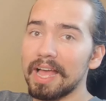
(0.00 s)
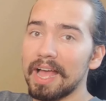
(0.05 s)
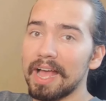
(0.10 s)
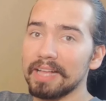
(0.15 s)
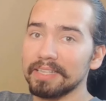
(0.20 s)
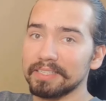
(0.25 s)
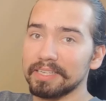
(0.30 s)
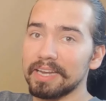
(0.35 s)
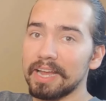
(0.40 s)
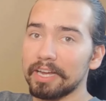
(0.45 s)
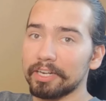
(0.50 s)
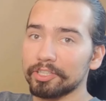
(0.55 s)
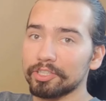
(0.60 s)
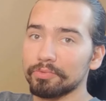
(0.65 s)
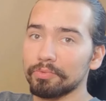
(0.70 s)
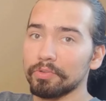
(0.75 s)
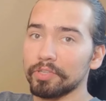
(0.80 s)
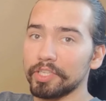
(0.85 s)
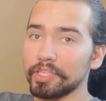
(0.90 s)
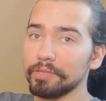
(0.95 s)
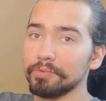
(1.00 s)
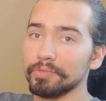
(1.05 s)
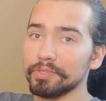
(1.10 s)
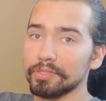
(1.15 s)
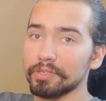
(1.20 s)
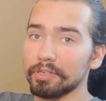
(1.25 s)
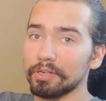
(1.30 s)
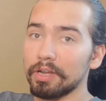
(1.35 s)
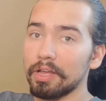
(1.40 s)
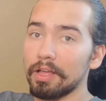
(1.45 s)
as an actual
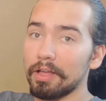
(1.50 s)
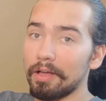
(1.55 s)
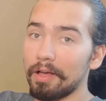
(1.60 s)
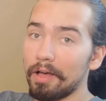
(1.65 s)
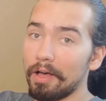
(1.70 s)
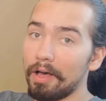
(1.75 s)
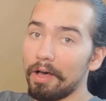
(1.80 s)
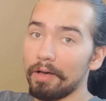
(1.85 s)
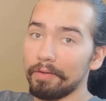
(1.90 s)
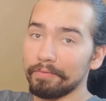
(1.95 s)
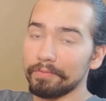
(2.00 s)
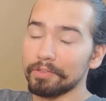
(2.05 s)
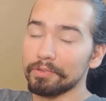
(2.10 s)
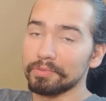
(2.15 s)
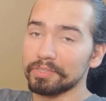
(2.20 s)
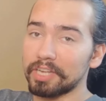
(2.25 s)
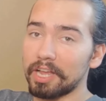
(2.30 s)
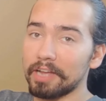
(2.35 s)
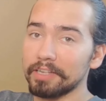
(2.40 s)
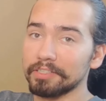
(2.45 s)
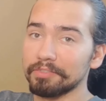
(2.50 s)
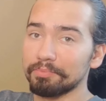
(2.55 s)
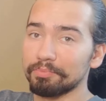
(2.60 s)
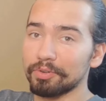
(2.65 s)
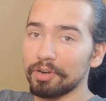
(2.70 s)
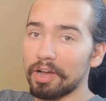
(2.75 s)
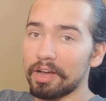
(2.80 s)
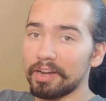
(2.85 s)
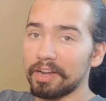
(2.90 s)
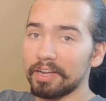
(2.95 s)
user of those kinds of
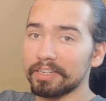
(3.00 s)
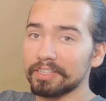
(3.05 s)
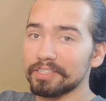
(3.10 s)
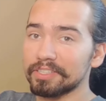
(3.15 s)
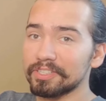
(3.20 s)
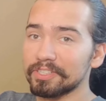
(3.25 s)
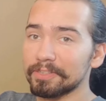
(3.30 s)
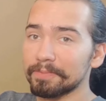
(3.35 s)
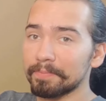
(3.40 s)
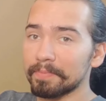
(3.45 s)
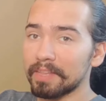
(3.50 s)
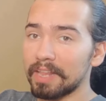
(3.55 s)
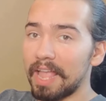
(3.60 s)
products.